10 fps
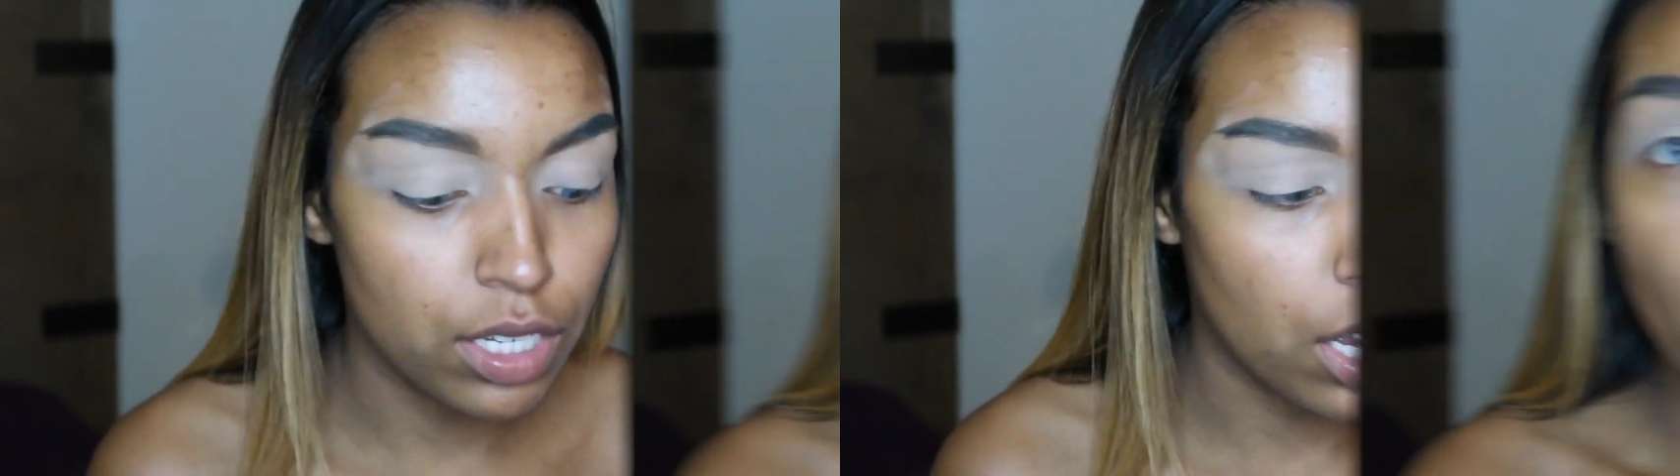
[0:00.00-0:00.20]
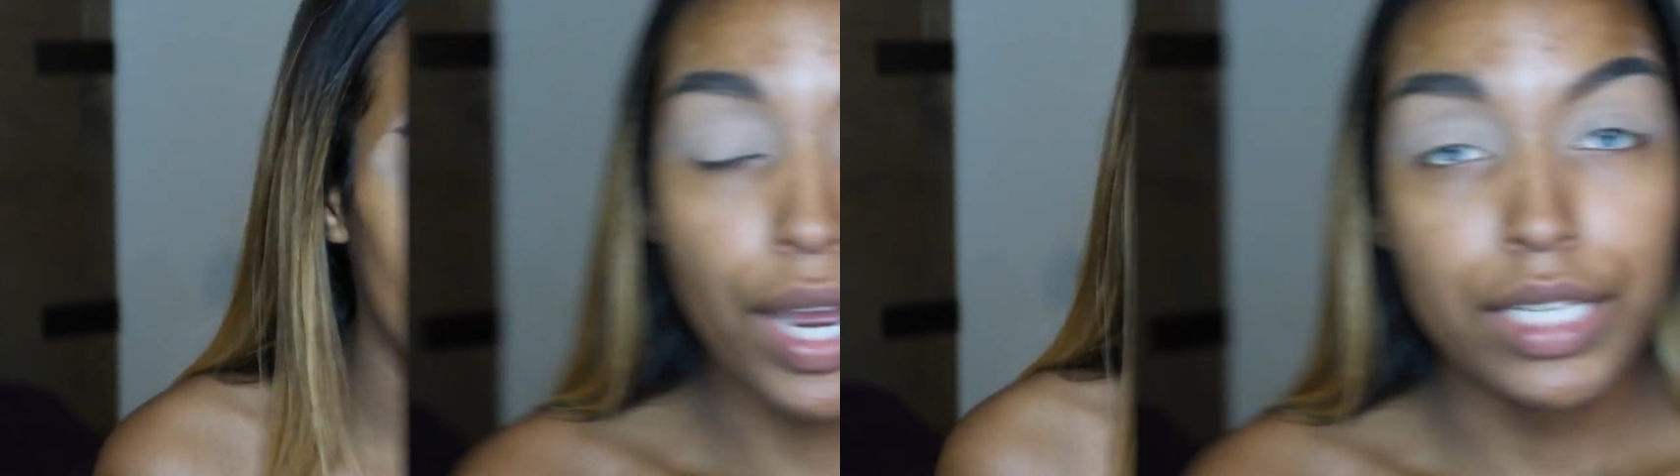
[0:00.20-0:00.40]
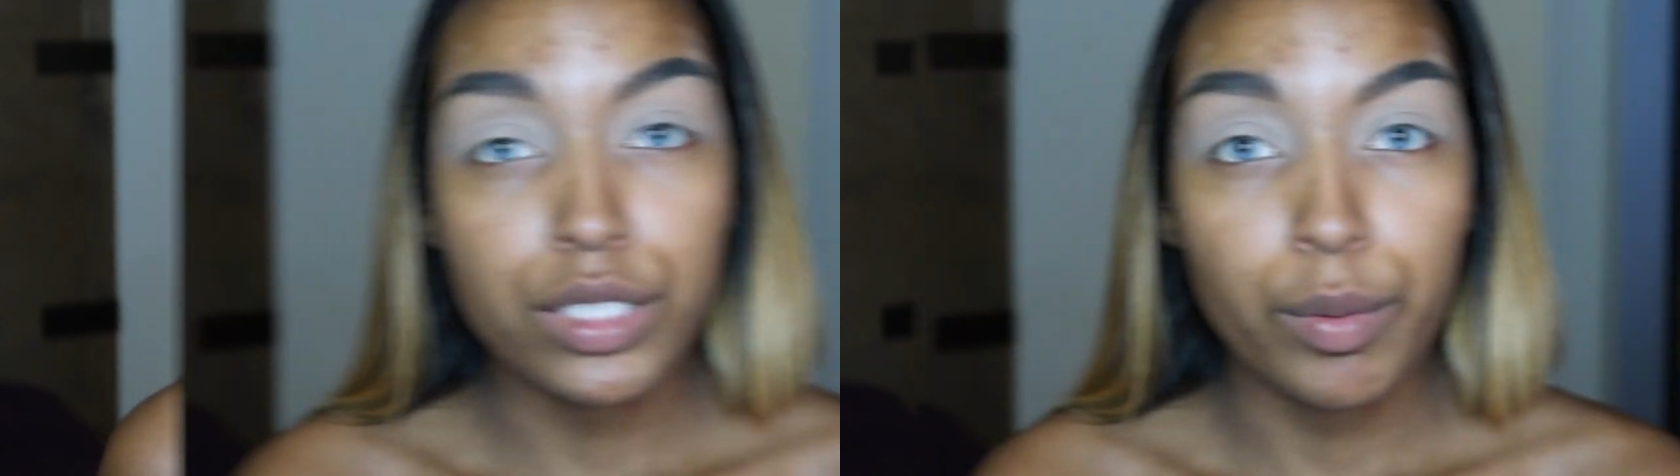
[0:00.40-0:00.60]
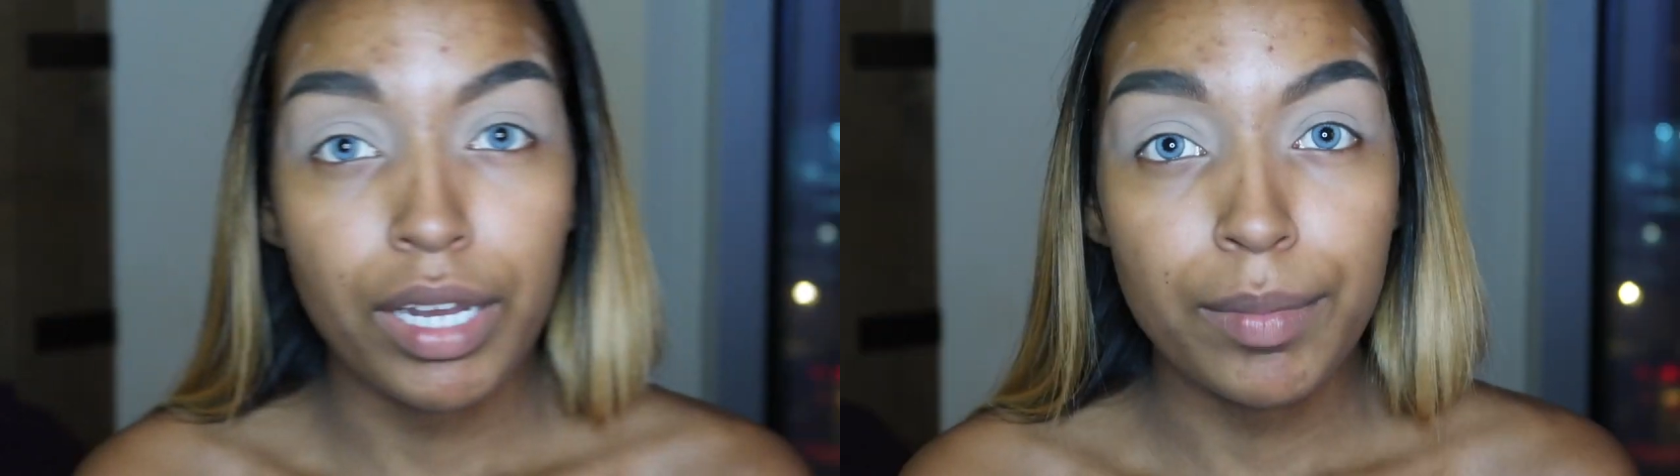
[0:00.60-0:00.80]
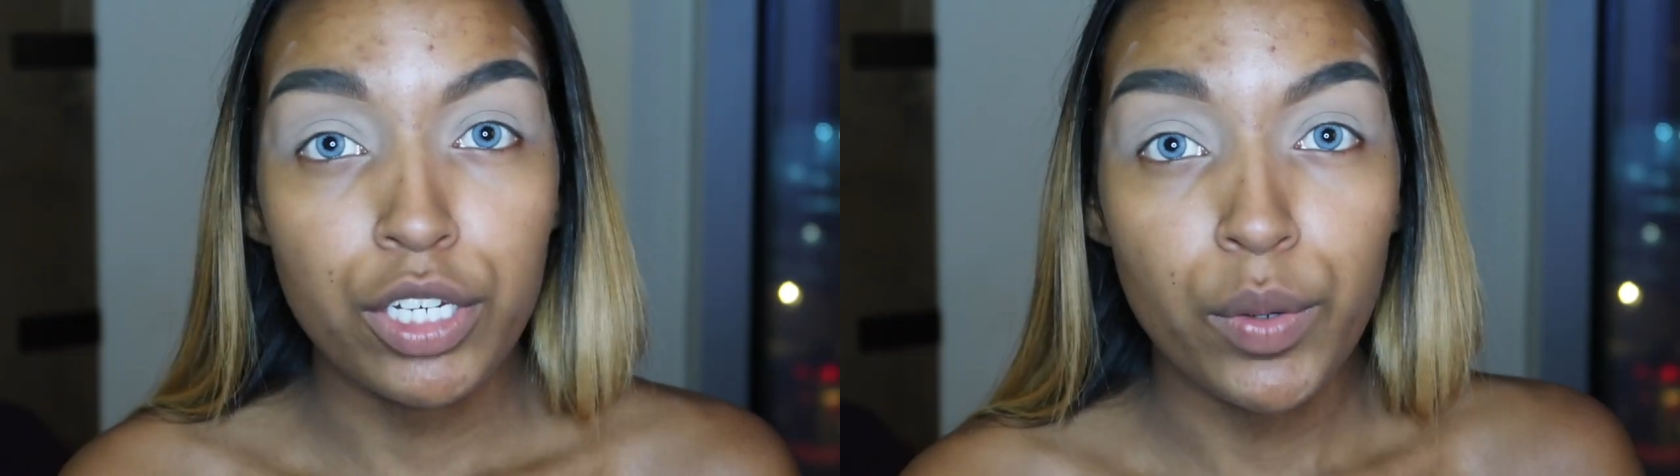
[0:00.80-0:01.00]
Alright, so we're
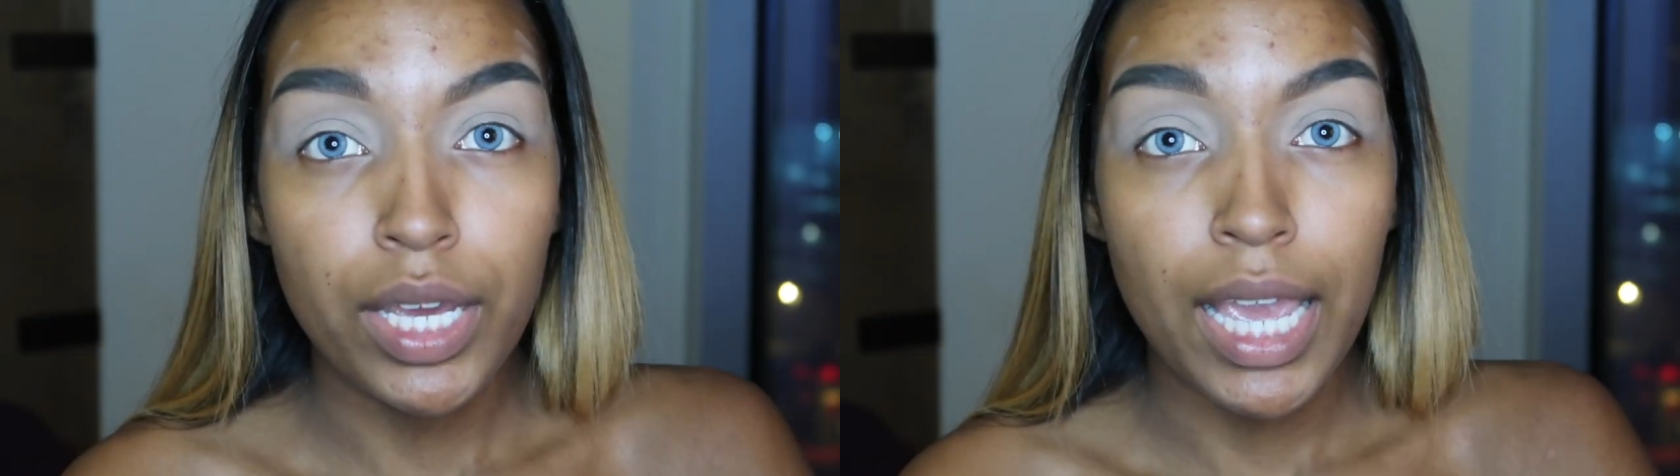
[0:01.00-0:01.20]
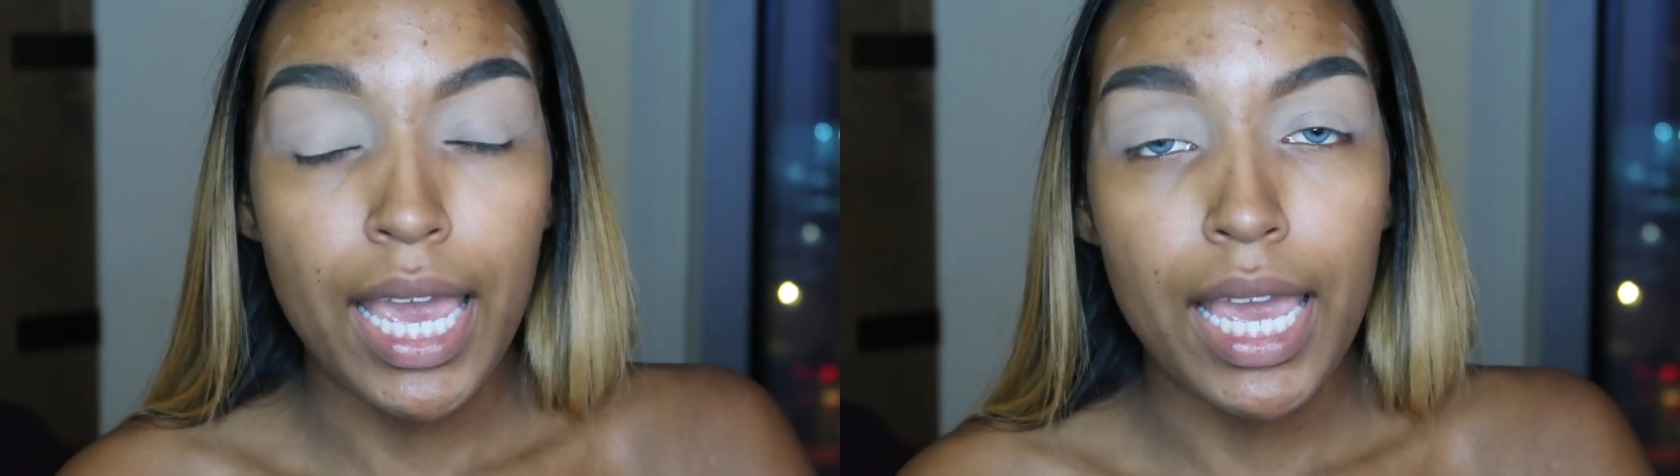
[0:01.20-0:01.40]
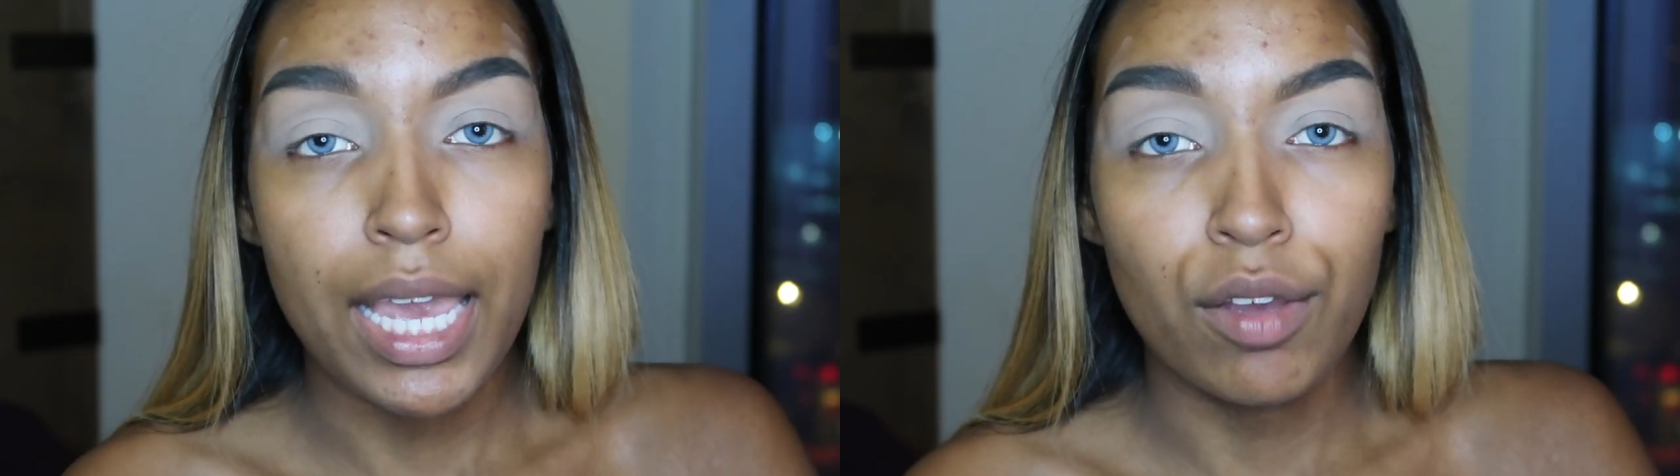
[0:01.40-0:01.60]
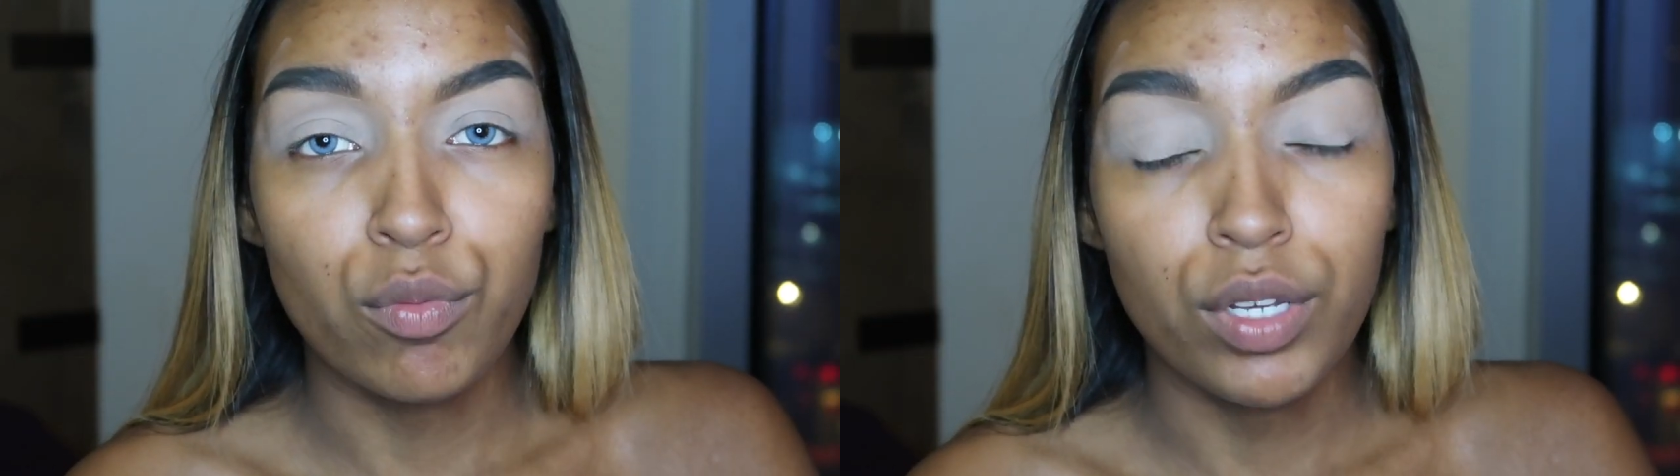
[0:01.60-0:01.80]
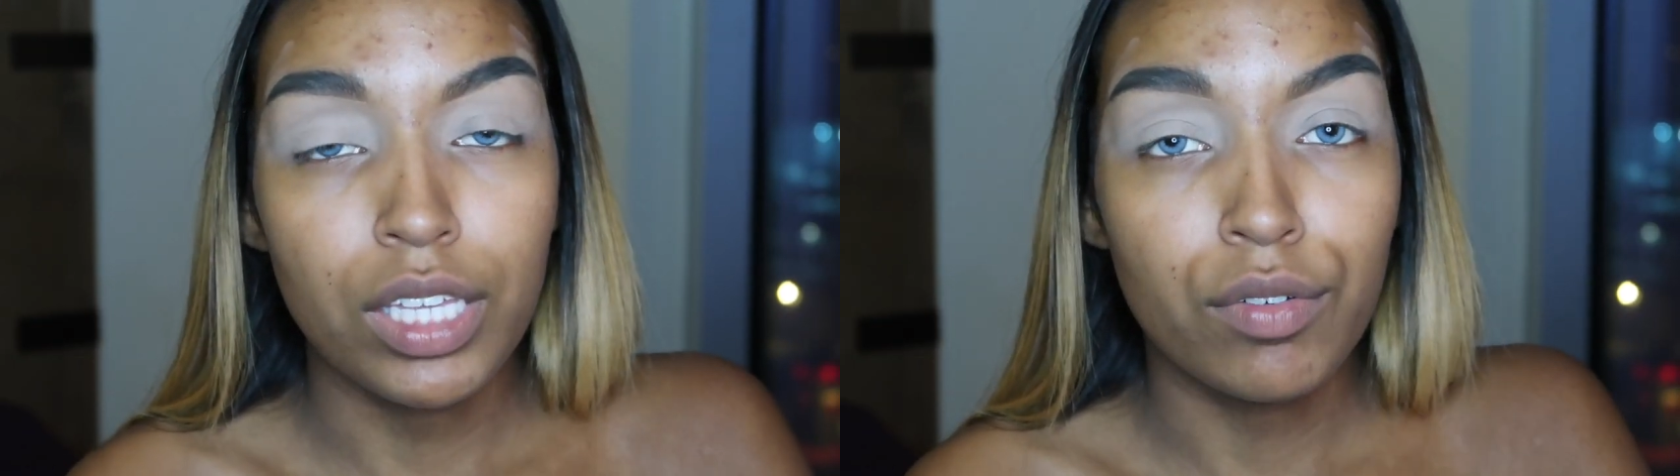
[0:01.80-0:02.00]
going to be doing a
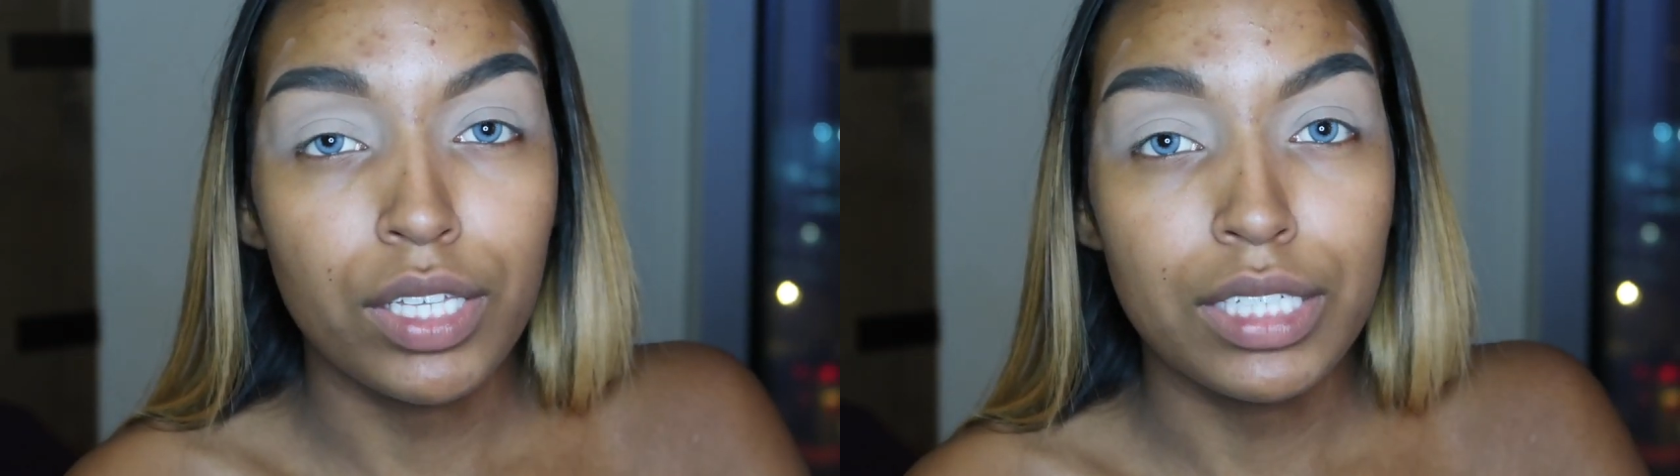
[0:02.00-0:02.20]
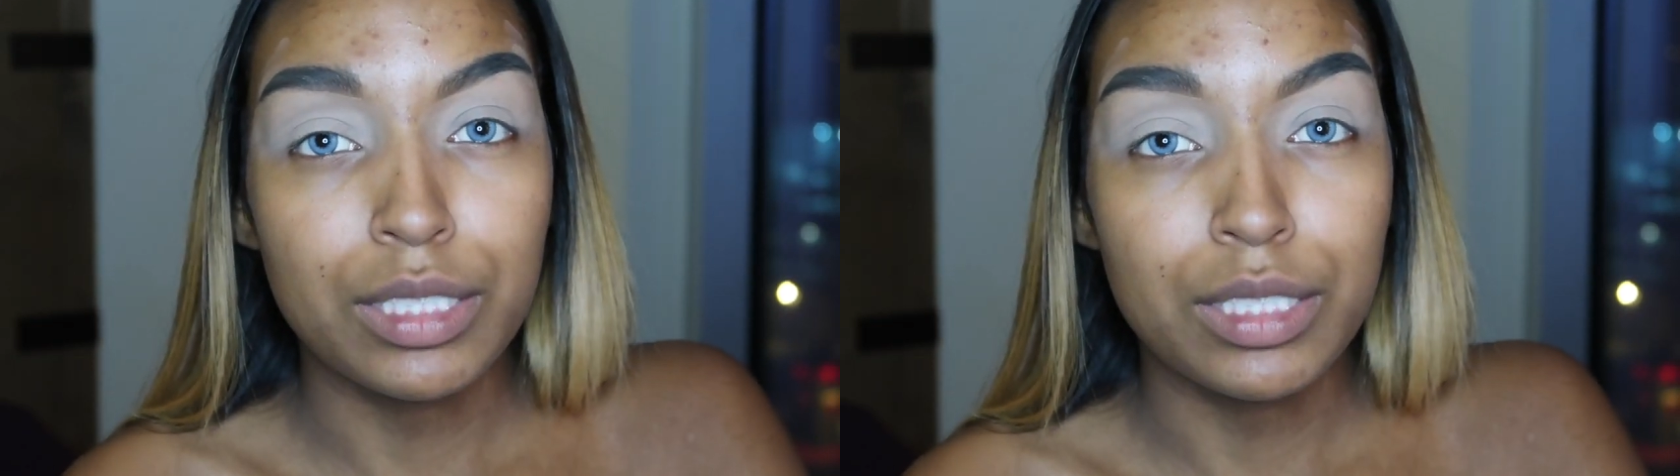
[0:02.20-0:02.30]
really